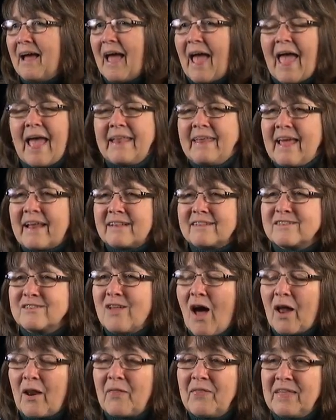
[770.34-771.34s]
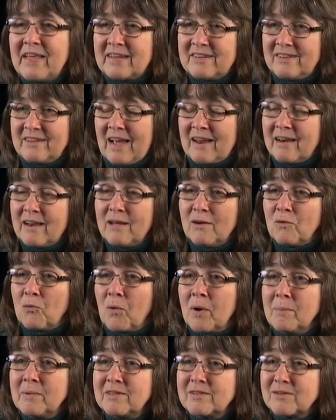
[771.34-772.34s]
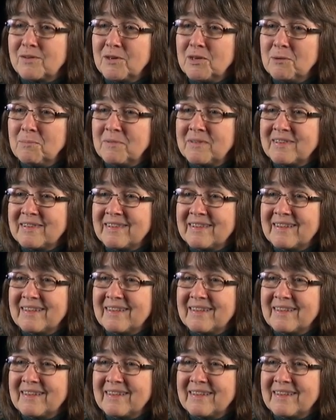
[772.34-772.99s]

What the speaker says: And yet it's not on the agenda of women's groups?